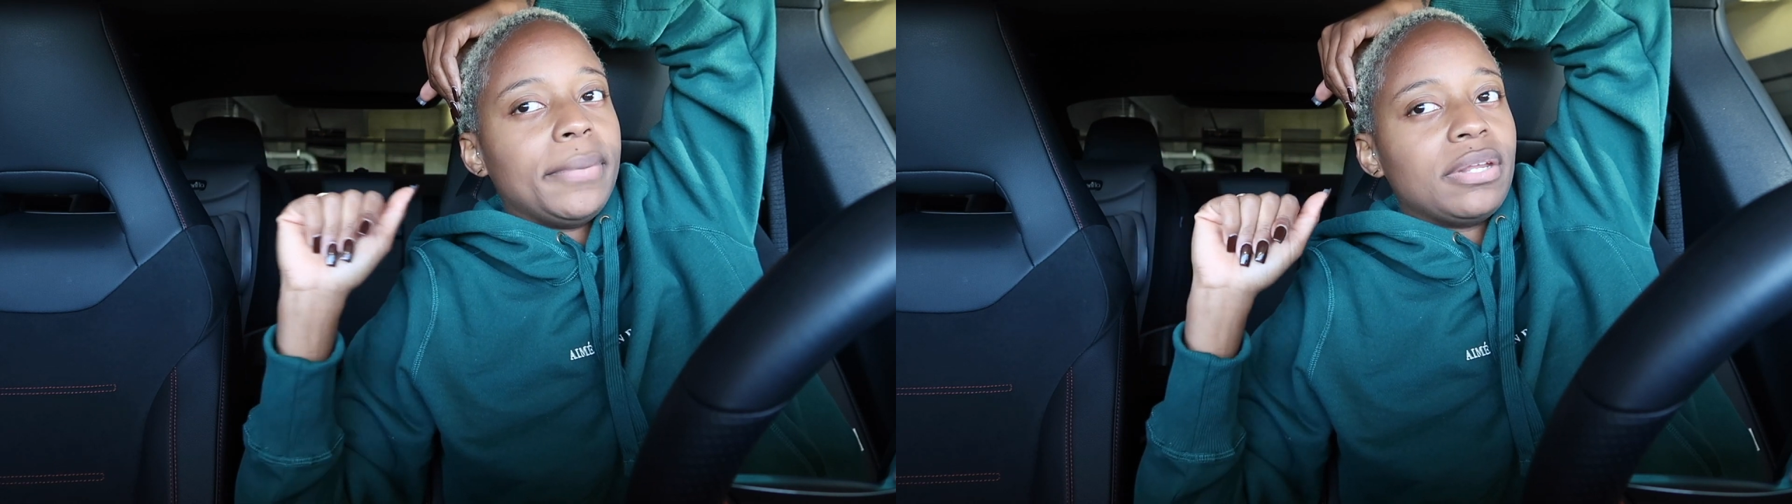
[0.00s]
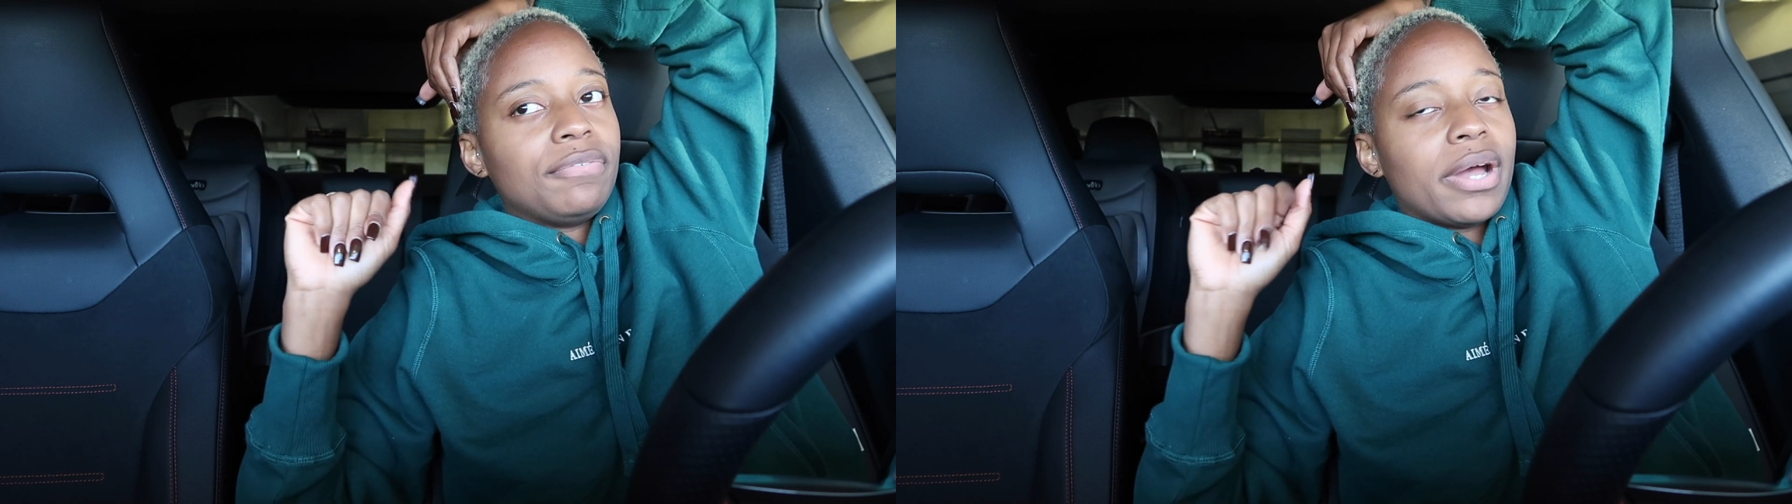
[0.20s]

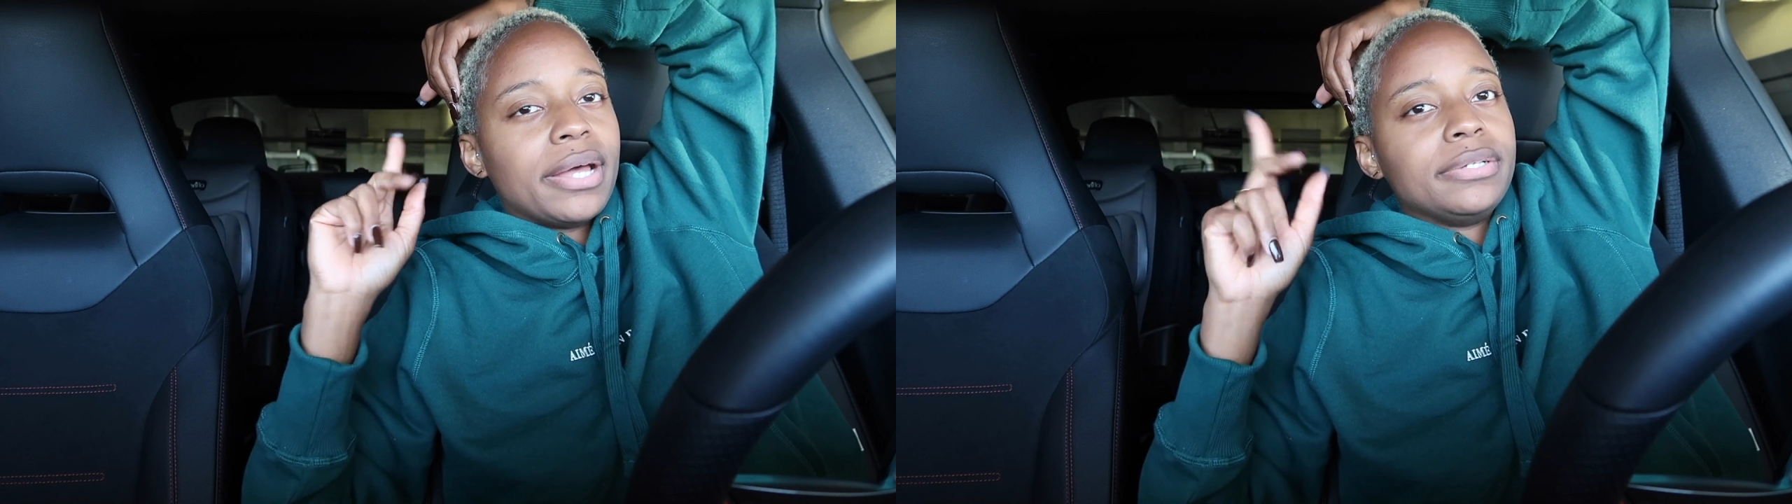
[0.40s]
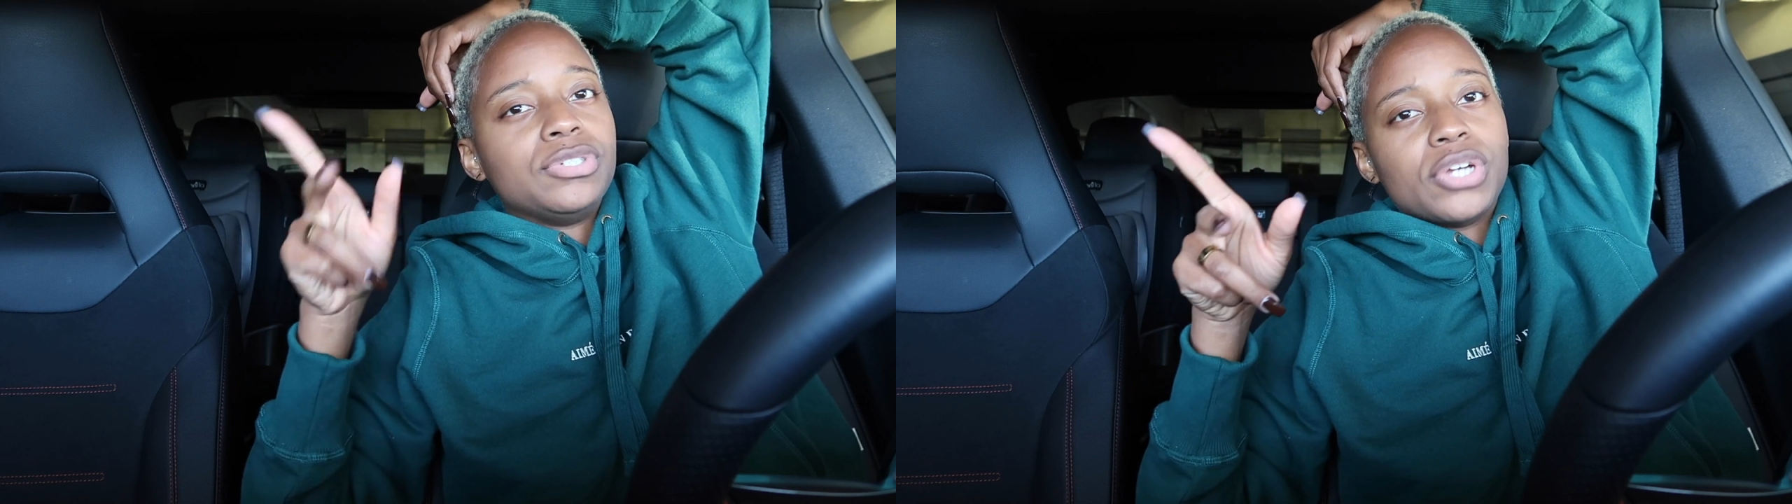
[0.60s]
meet a
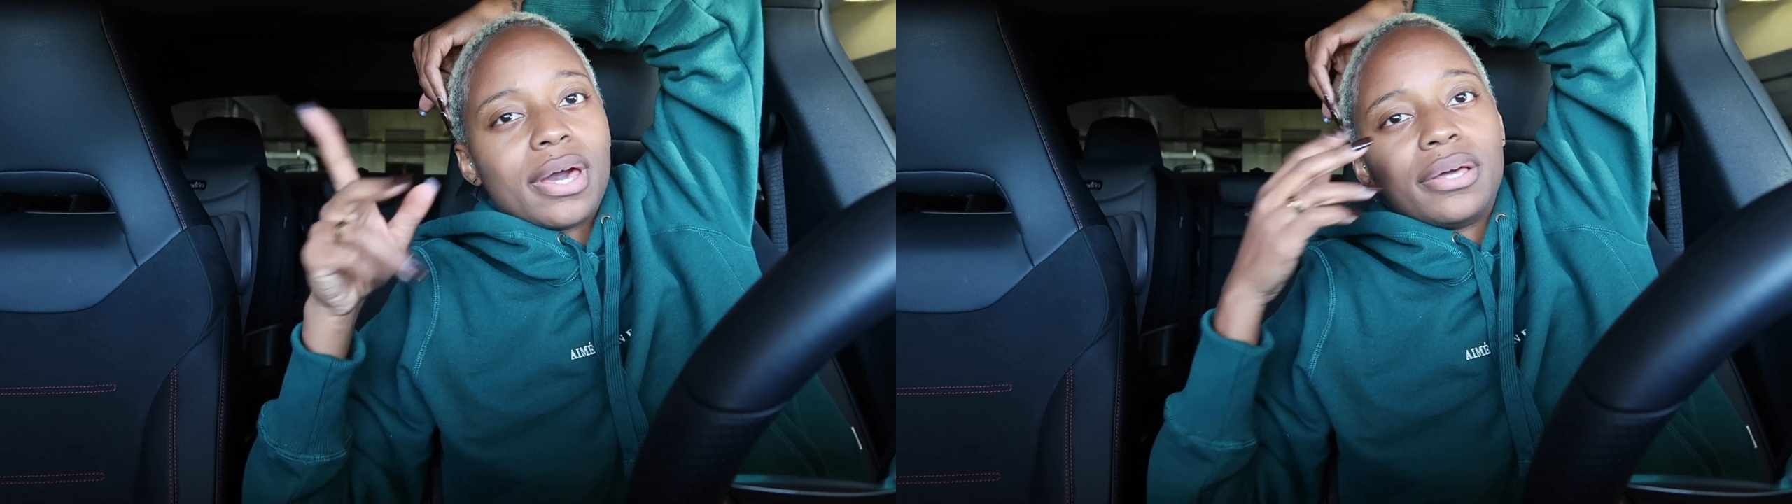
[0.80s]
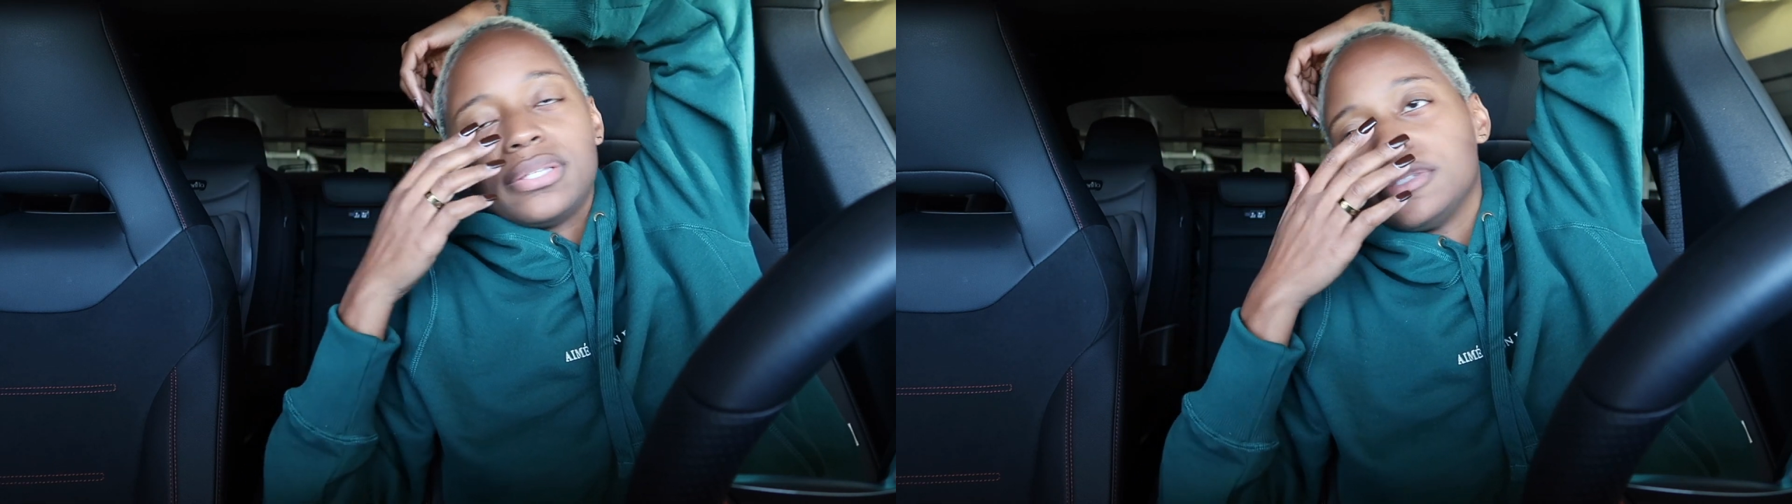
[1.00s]
friend,
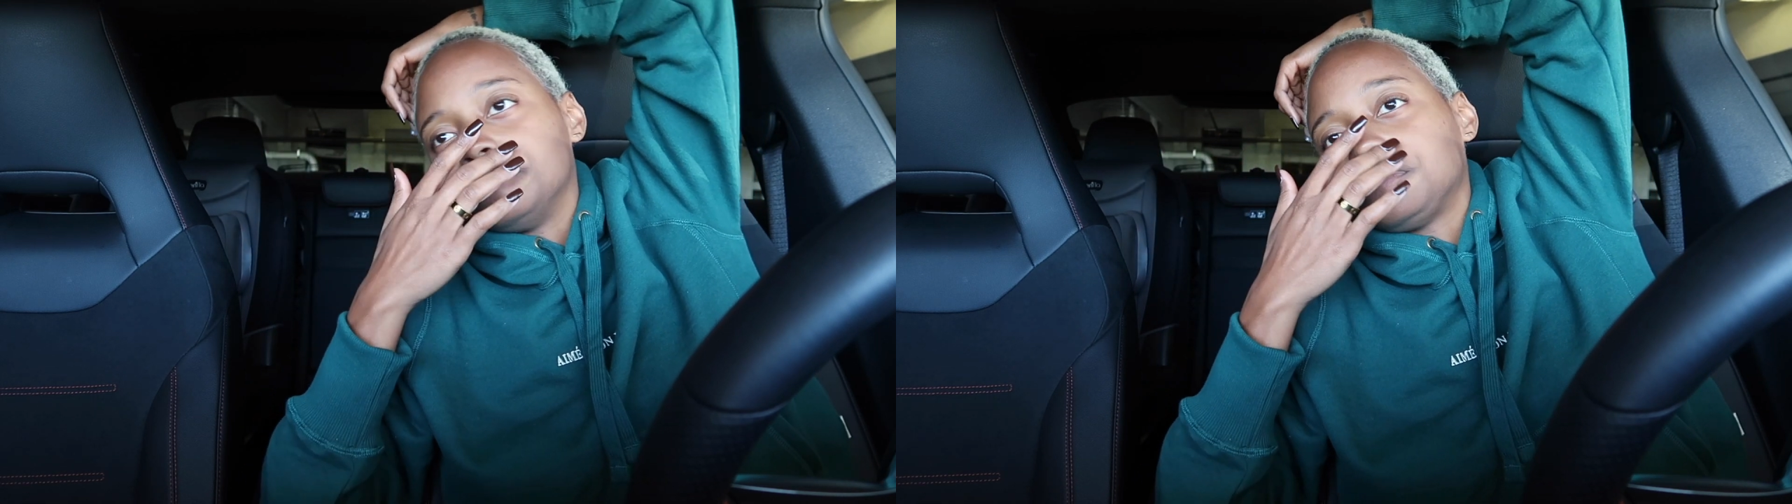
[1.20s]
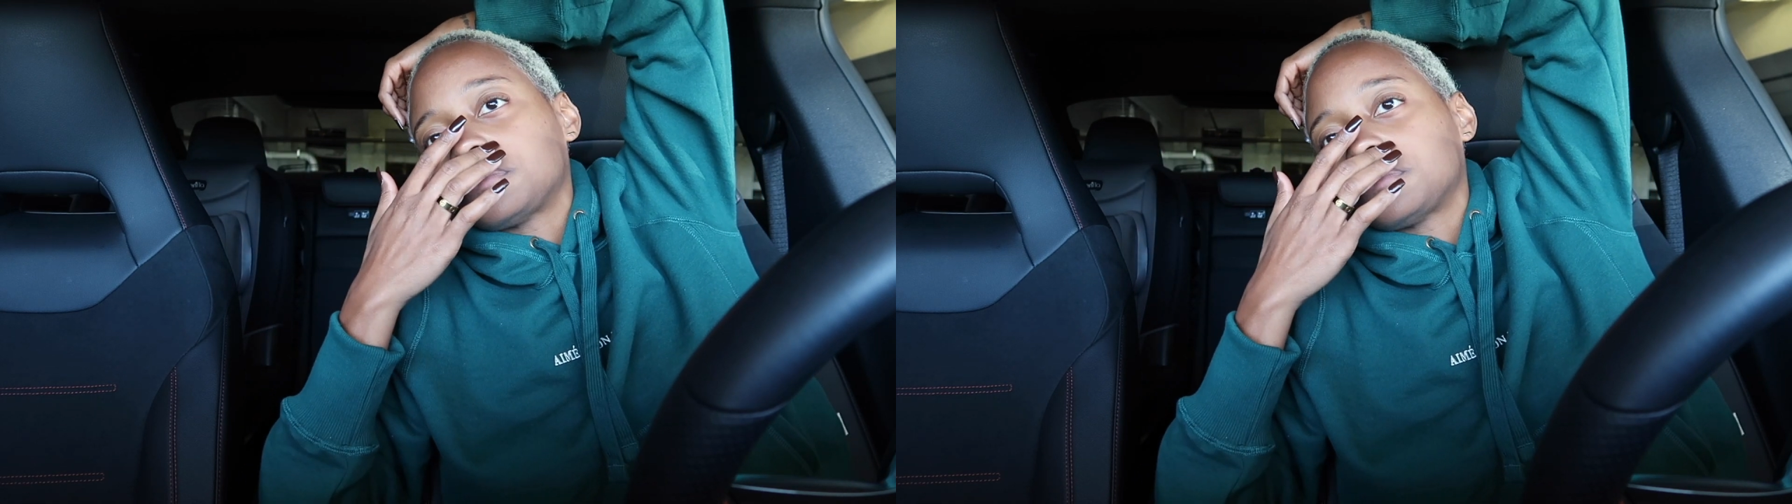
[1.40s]
Jess.